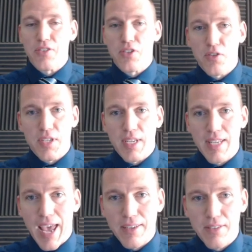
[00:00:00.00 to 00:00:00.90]
of service
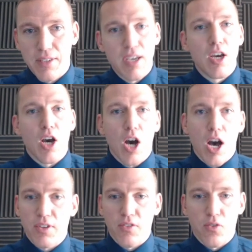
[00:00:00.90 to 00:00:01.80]
attacks,
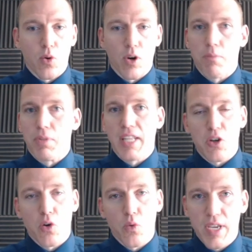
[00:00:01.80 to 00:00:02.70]
often for
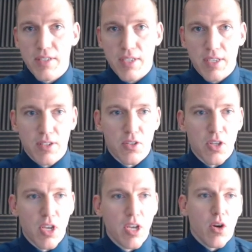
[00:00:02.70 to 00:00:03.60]
political reasons
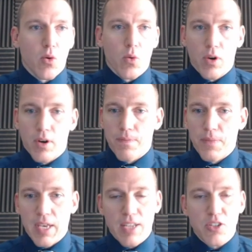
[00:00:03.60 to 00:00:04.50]
or
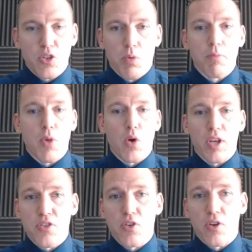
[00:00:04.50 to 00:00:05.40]
uh, to promote a
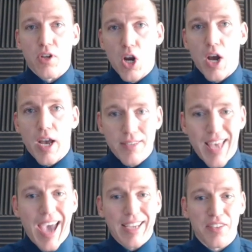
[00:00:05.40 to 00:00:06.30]
certain cause,
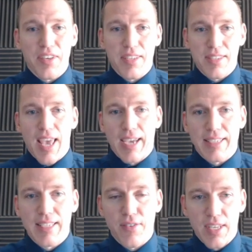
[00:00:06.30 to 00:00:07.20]
hacktivist
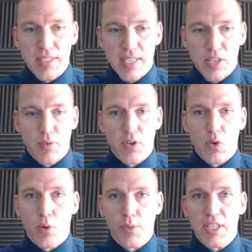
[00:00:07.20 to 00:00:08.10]
activities, as we would
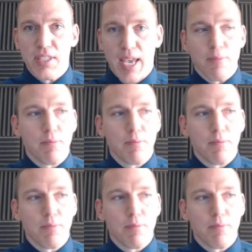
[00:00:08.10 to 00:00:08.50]
normally say.